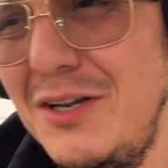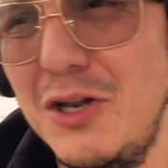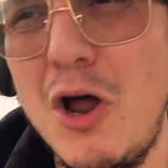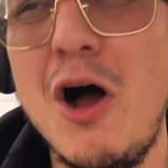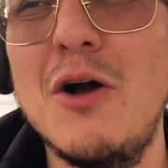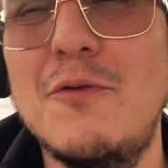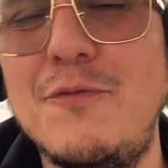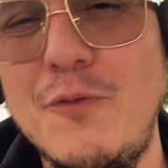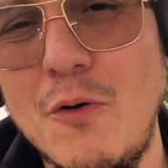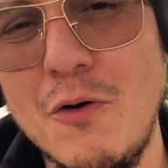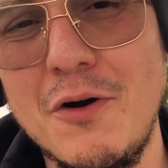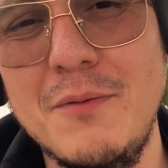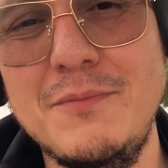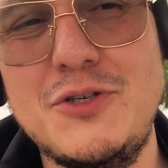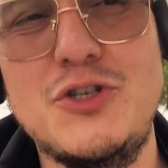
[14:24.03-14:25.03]
long
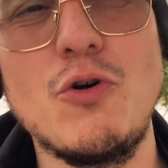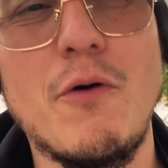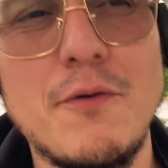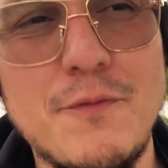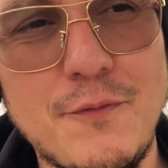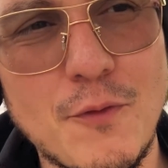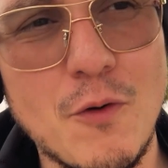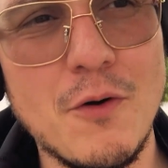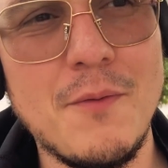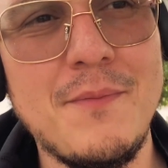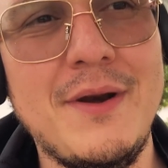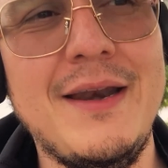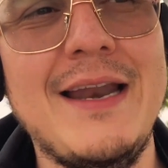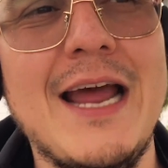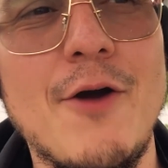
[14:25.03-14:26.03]
form, short
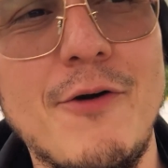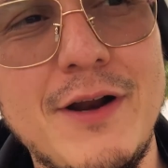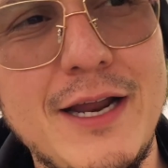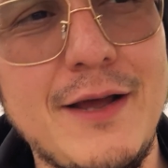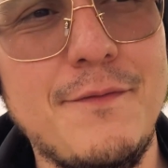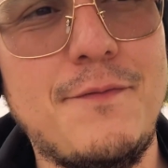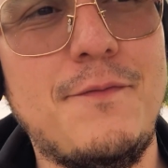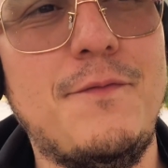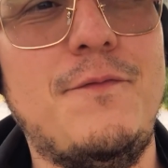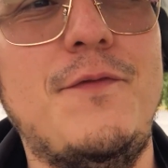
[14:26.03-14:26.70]
form, narrative,